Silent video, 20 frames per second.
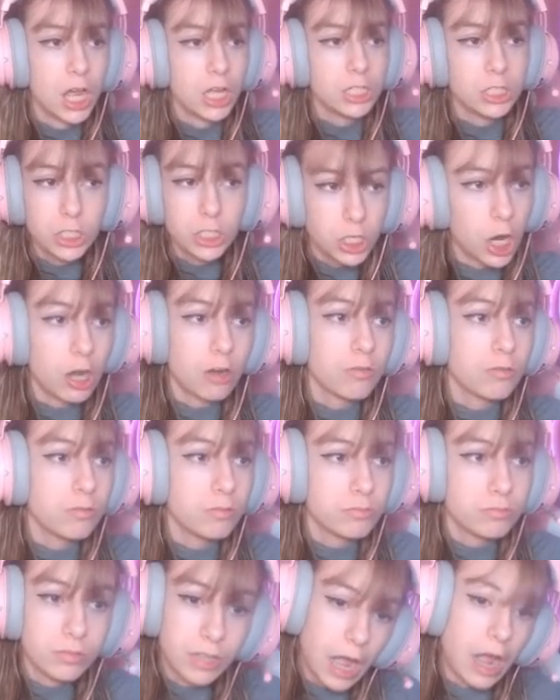You know,
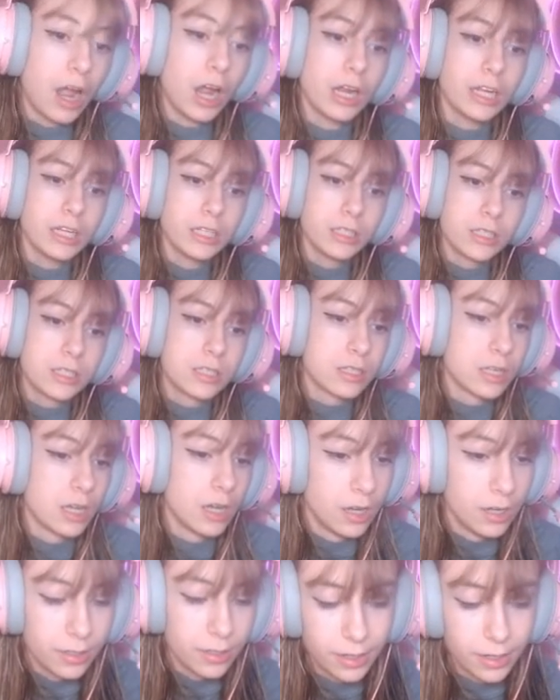guys.
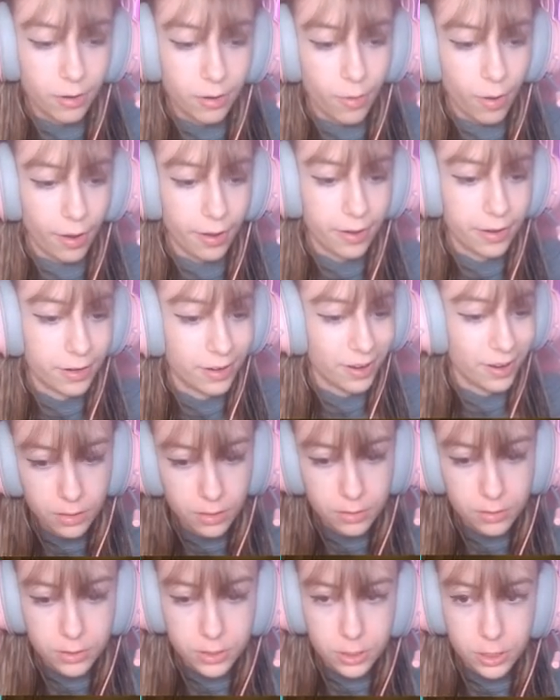No.
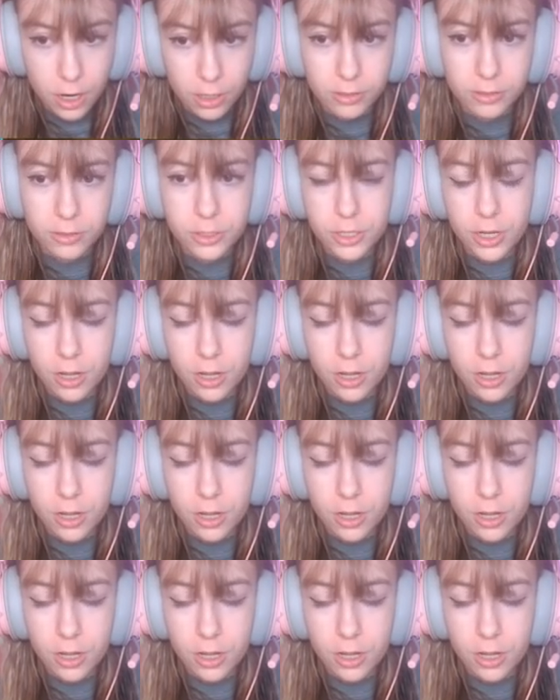Dun, dun,